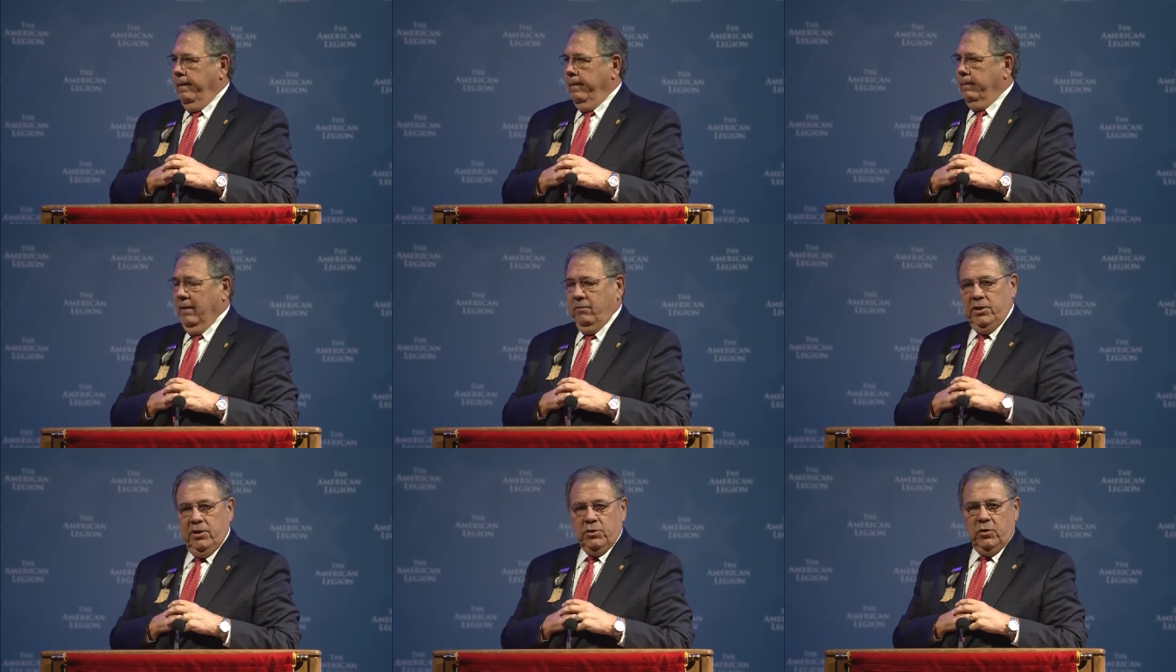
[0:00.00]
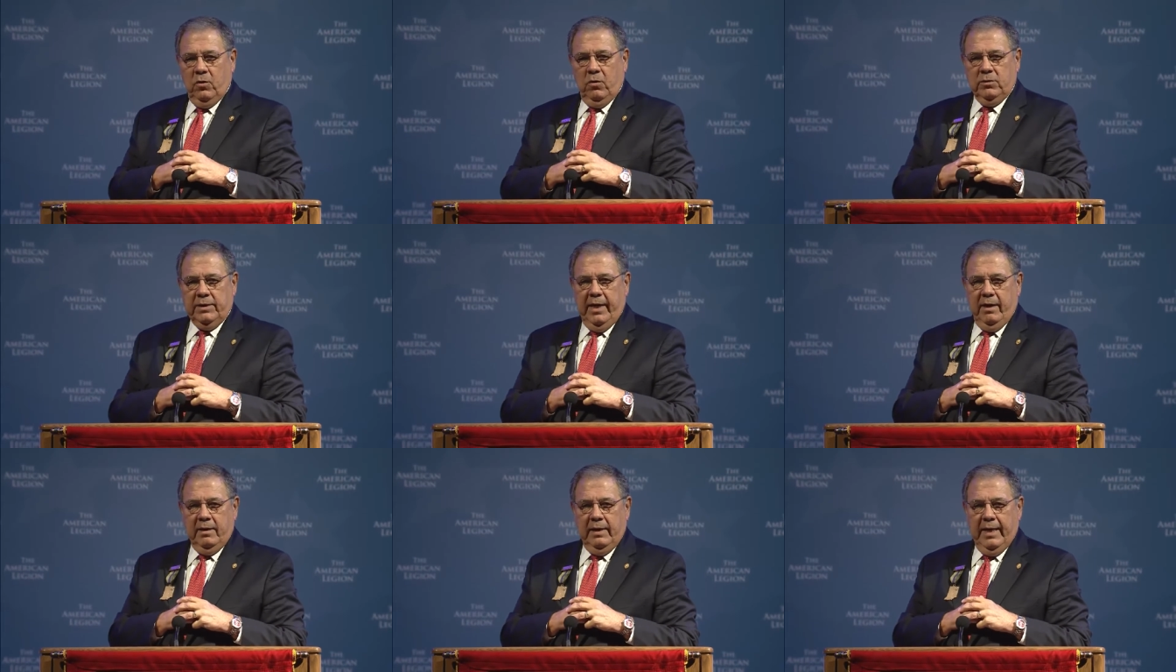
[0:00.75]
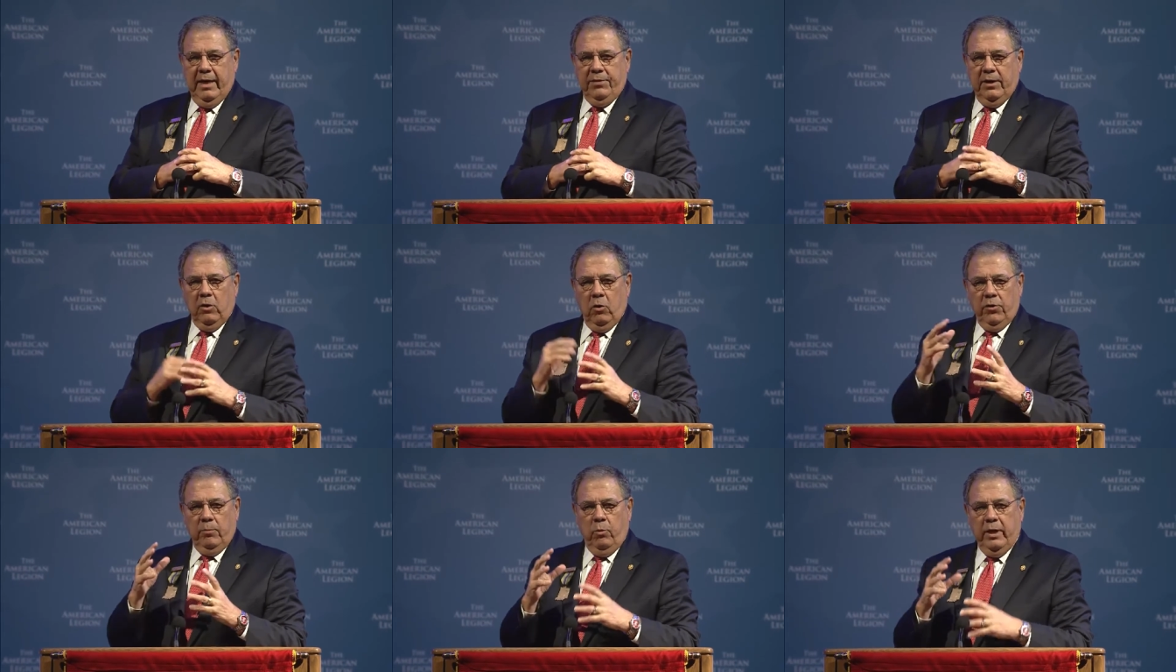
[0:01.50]
11 years old, scared to death, and an
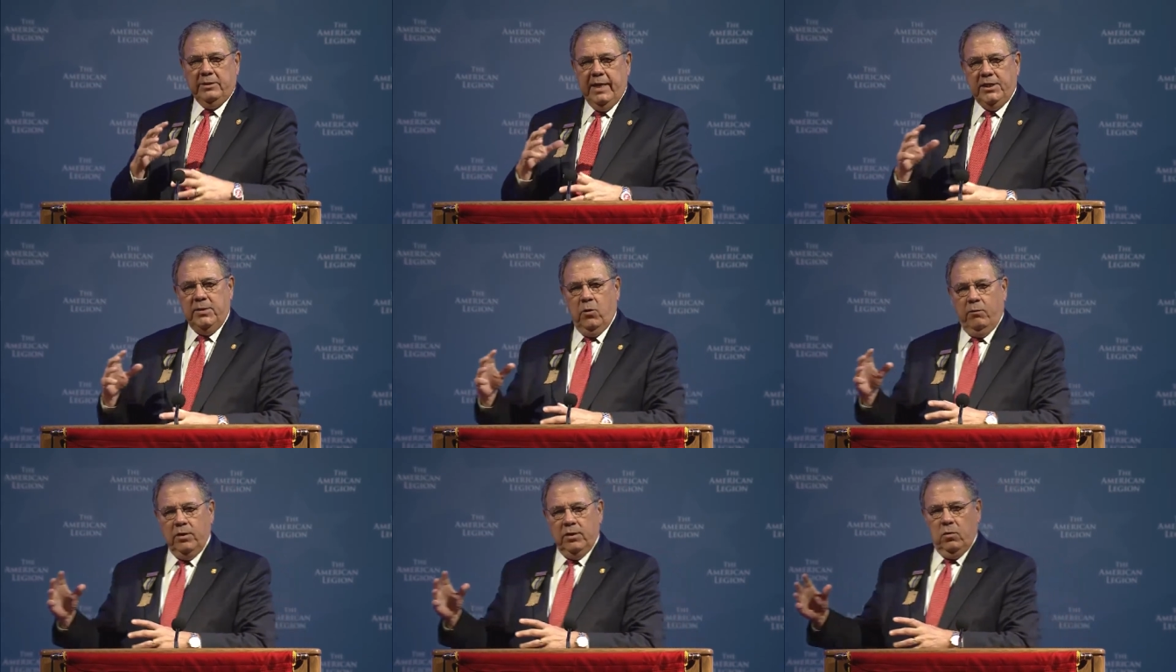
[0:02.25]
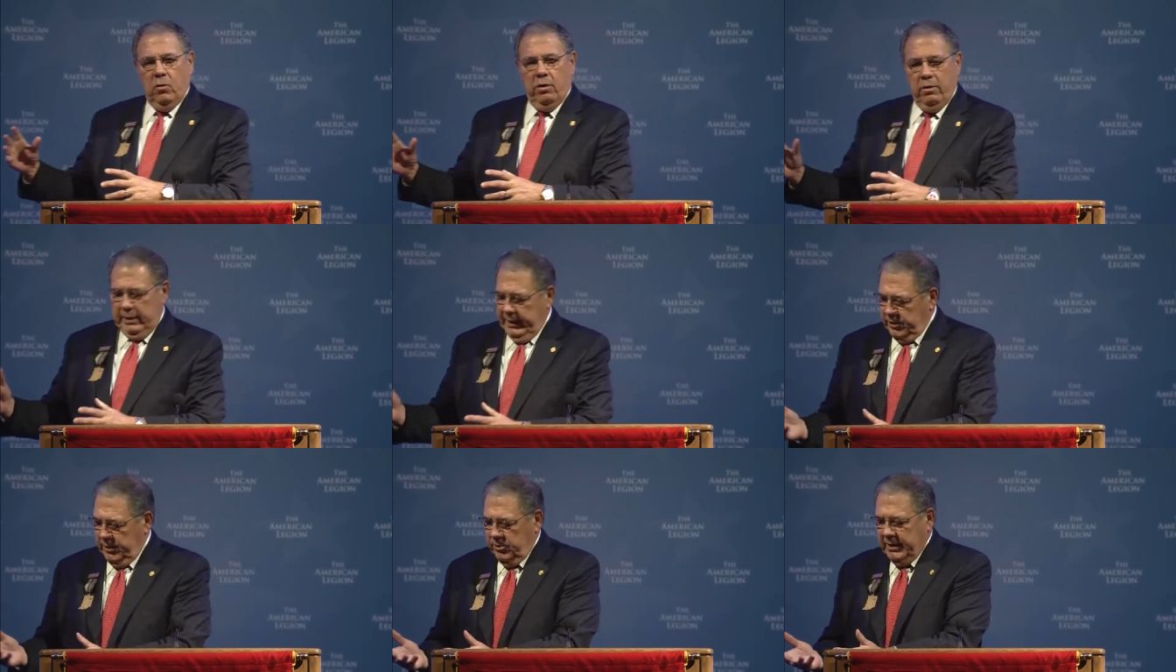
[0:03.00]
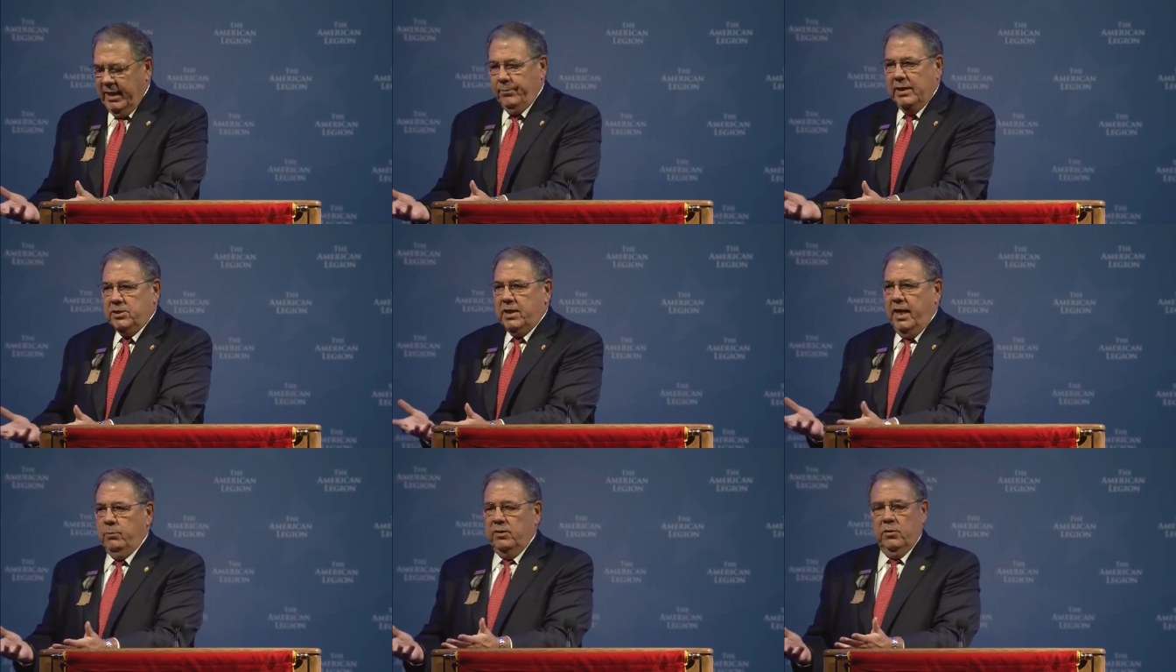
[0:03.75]
older boy takes him over in a corner and gets him side by
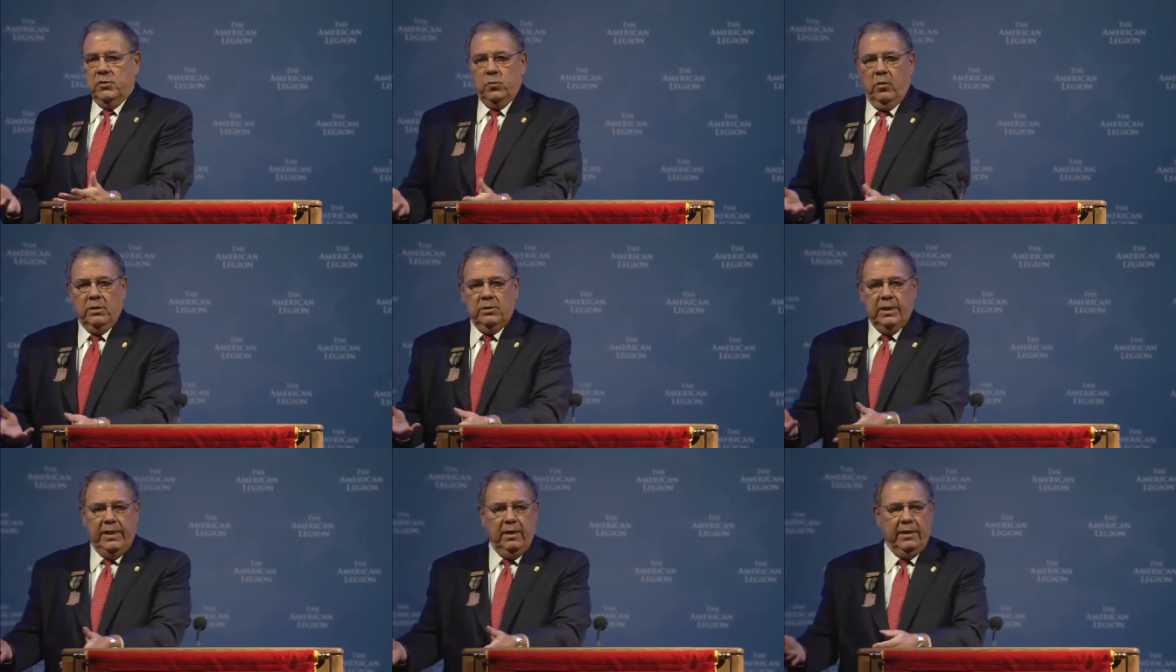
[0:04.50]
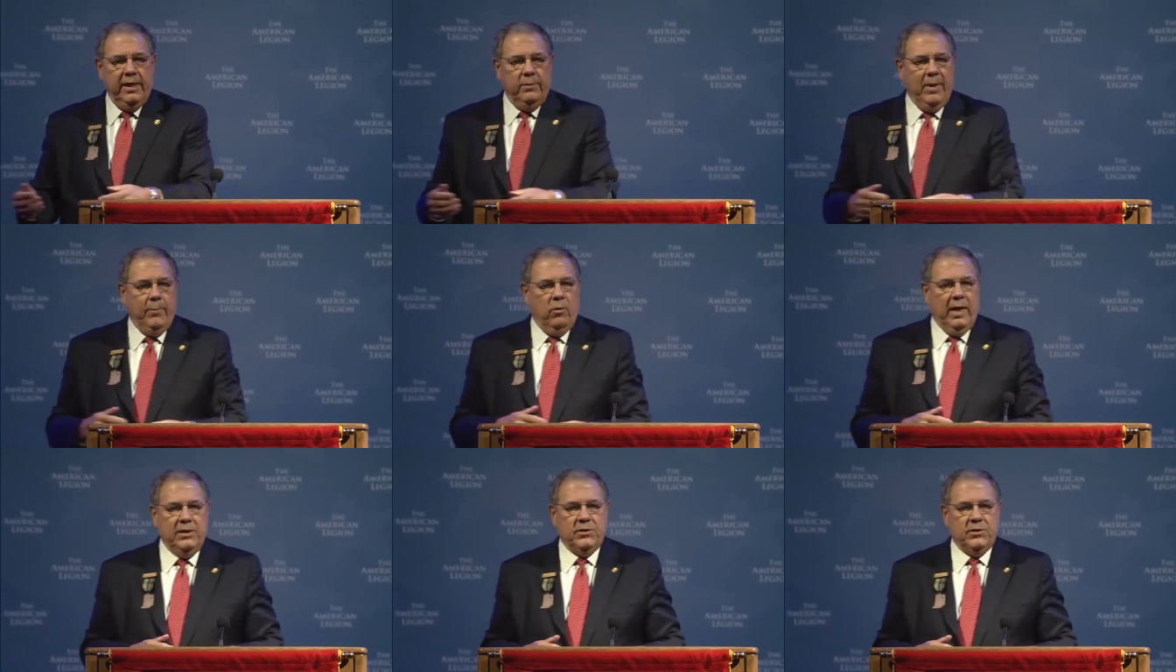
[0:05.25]
side with those words and said, "Here, kid, memorize